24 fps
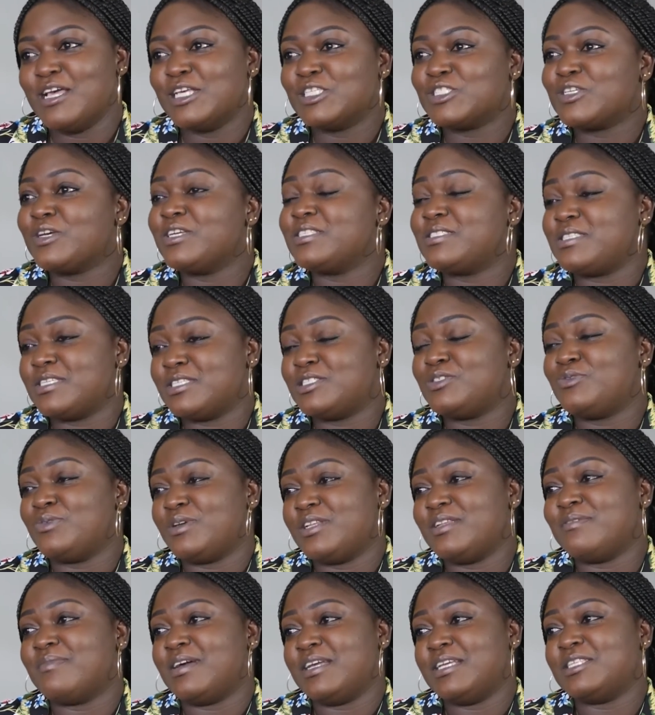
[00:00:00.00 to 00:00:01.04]
So it's
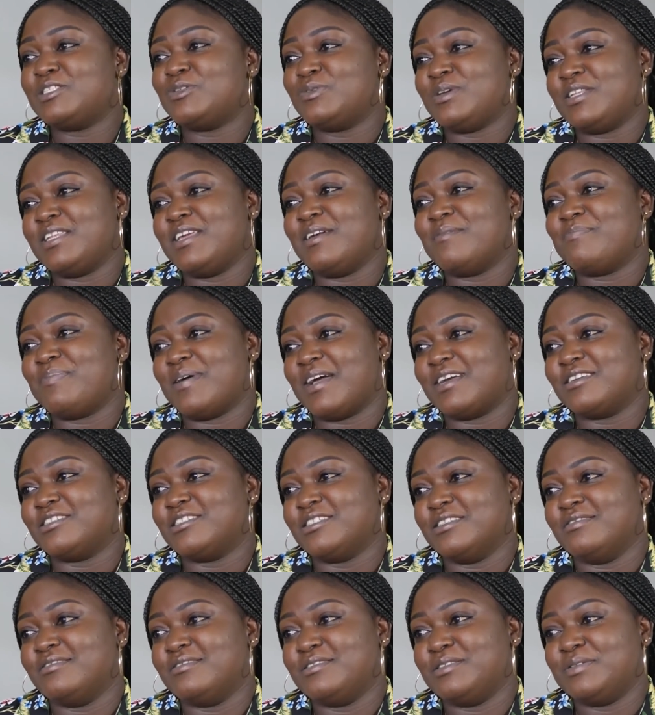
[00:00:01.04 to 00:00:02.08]
really a
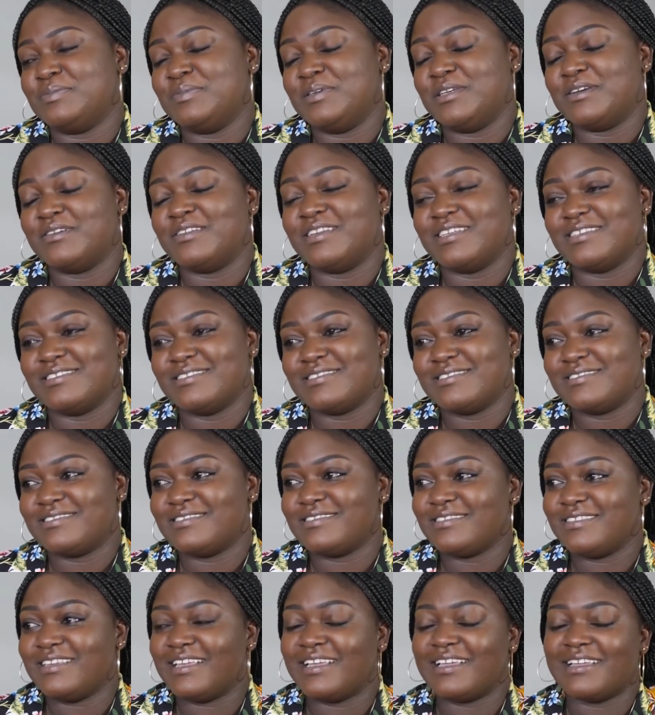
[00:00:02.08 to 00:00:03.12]
passion, to be honest.
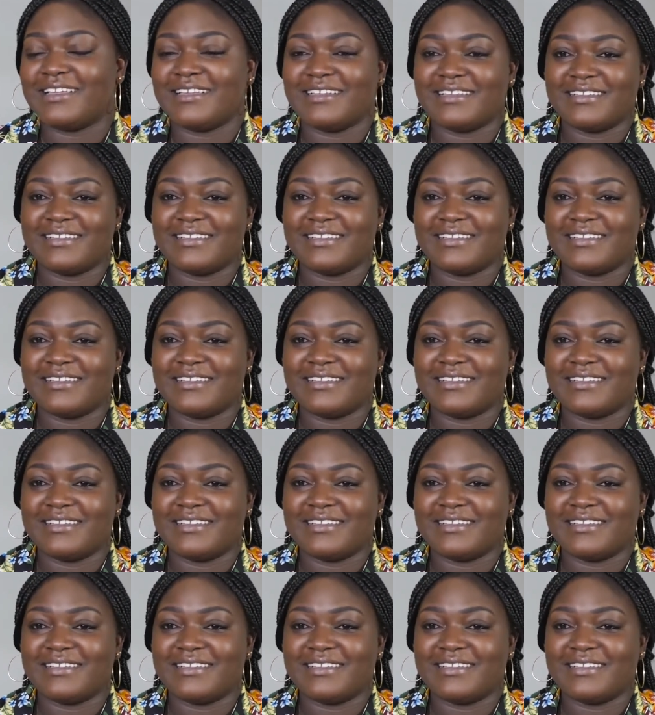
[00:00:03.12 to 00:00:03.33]
Yeah.